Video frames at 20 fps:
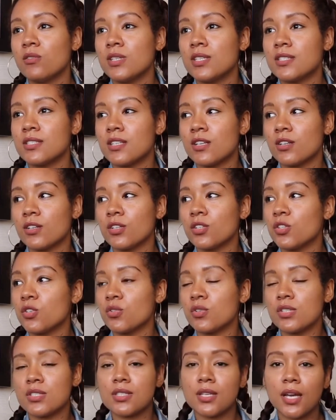is there a
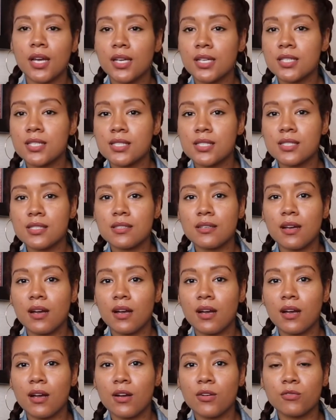unisex
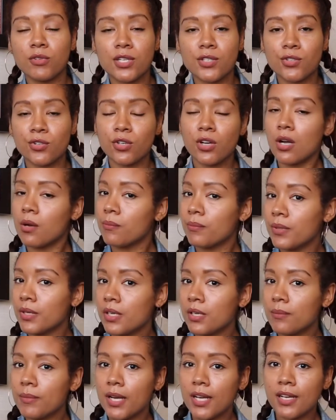uh, razor
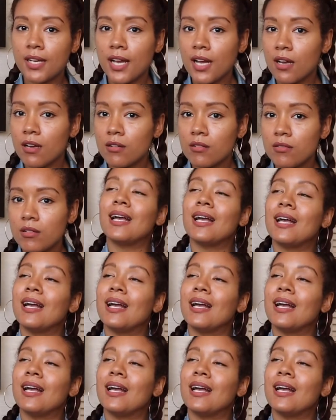company by now?